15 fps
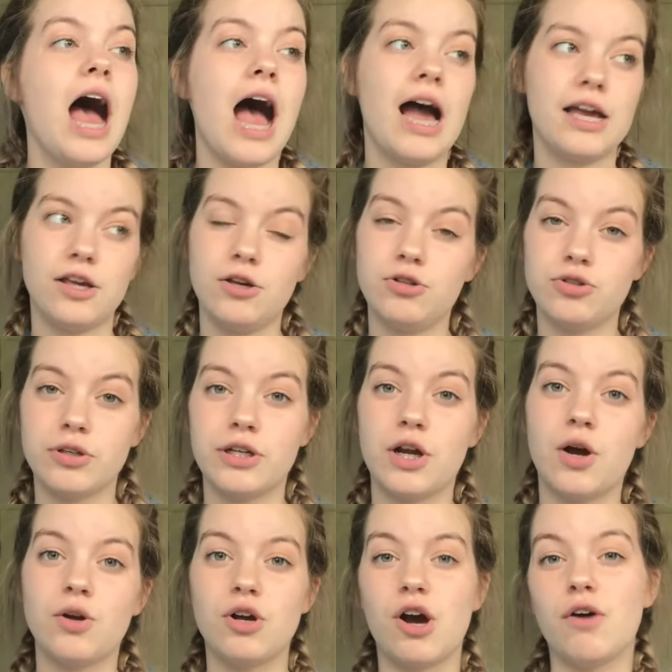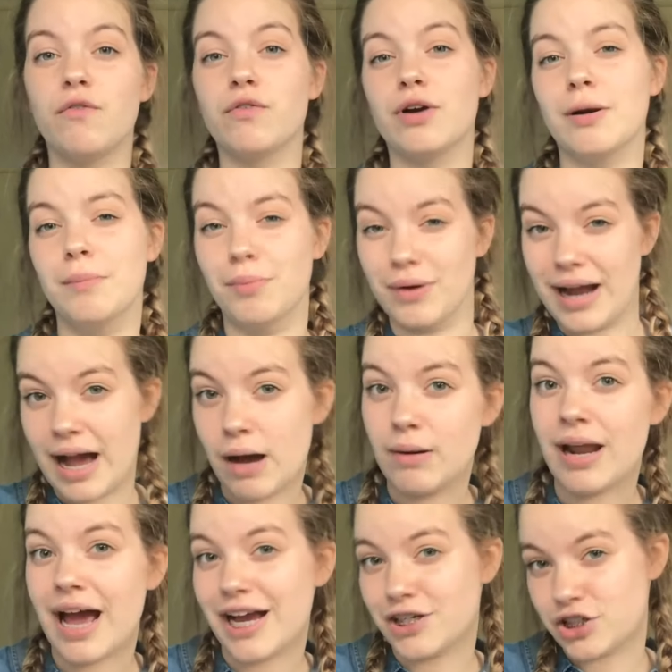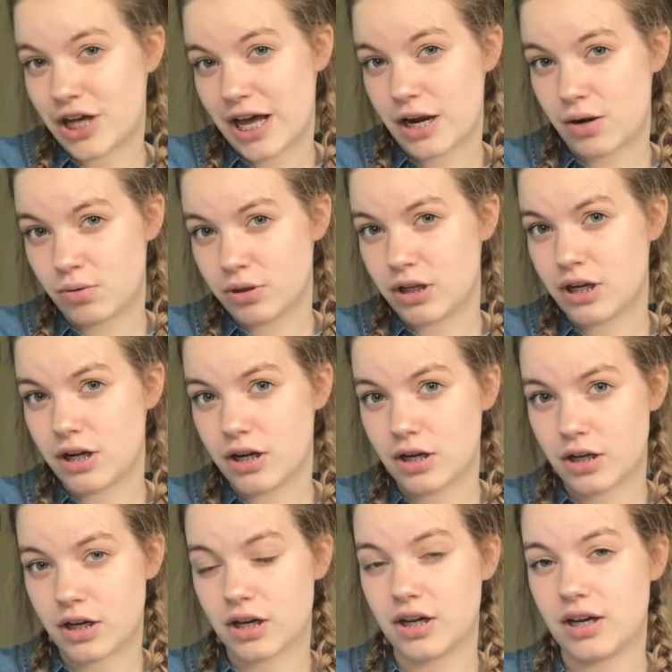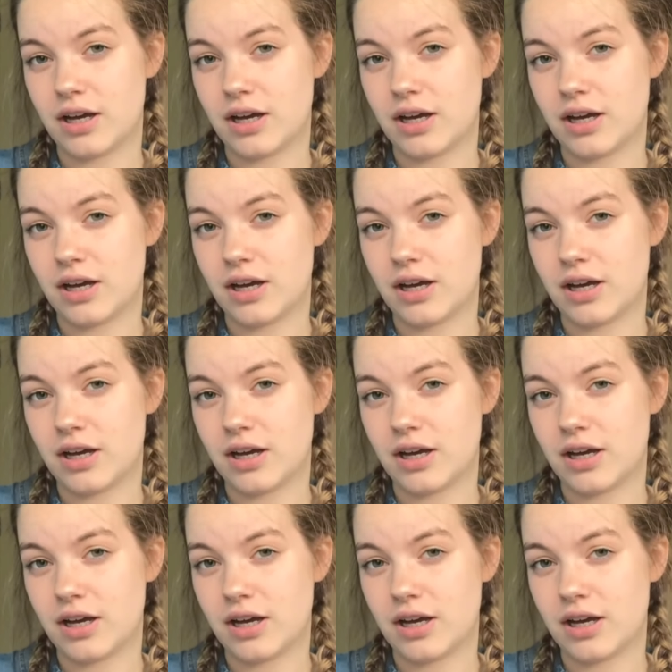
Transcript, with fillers: I usually don't go for a brown eyeshadow look.